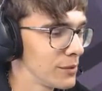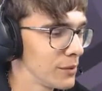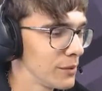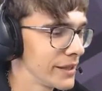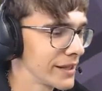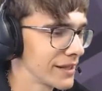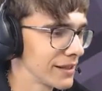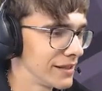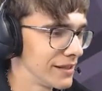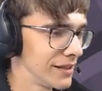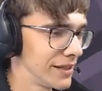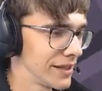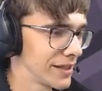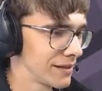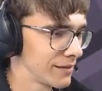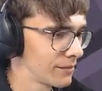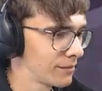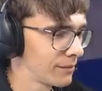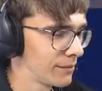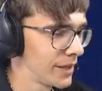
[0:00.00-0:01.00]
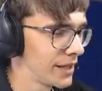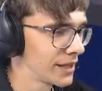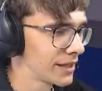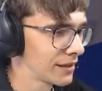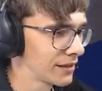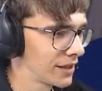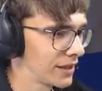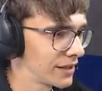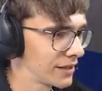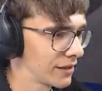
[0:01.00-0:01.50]
we can like make
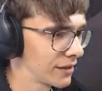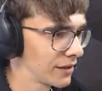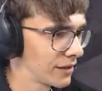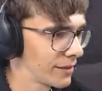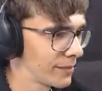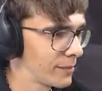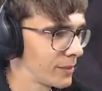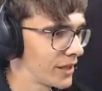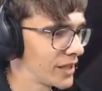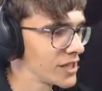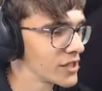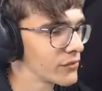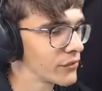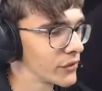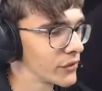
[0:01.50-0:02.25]
like a place for